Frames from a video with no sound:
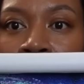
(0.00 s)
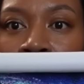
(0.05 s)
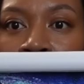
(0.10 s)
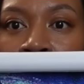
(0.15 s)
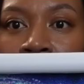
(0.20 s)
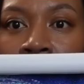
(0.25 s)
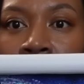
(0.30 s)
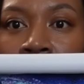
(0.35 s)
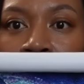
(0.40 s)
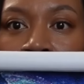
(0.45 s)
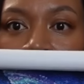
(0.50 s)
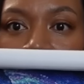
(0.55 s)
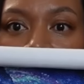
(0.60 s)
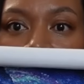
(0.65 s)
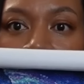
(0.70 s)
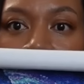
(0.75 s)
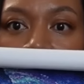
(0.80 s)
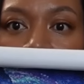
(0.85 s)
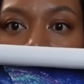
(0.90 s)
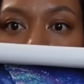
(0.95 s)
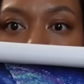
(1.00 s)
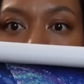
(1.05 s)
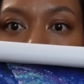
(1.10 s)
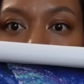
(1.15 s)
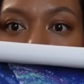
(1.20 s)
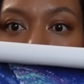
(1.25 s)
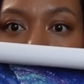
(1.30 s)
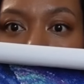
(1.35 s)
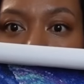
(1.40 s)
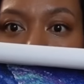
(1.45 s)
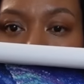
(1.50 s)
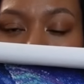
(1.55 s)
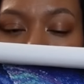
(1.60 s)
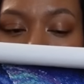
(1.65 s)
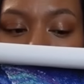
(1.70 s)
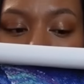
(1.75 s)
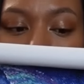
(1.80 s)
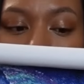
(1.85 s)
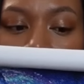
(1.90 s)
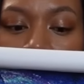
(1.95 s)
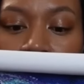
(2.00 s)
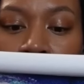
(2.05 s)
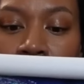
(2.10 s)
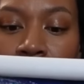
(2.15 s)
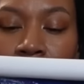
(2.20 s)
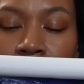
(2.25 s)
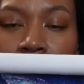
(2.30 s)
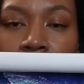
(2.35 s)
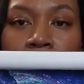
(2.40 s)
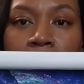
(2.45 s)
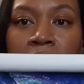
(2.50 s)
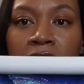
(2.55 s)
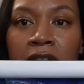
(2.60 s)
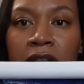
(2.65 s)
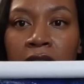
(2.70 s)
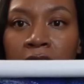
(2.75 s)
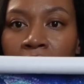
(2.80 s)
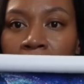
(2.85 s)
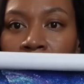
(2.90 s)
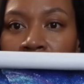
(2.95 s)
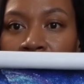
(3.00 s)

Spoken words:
the top parts. Definitely not